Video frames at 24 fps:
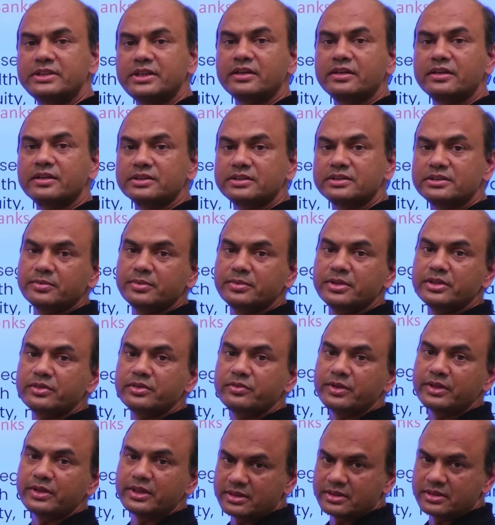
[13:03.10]
customers'
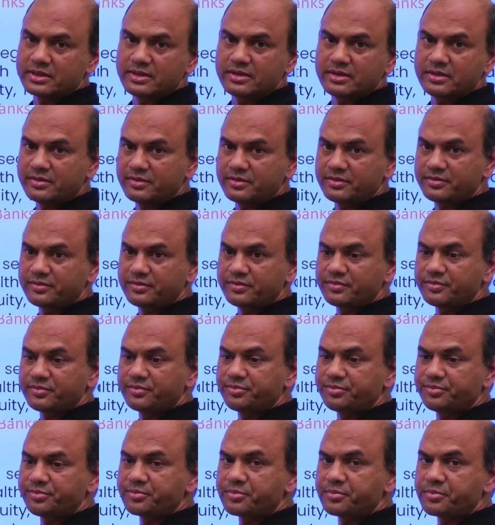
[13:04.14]
wealth.
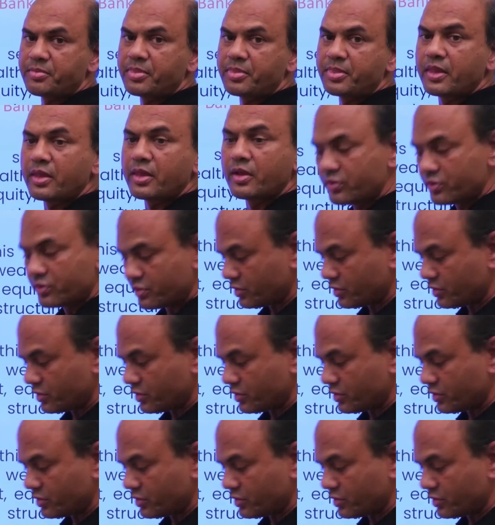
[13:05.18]
So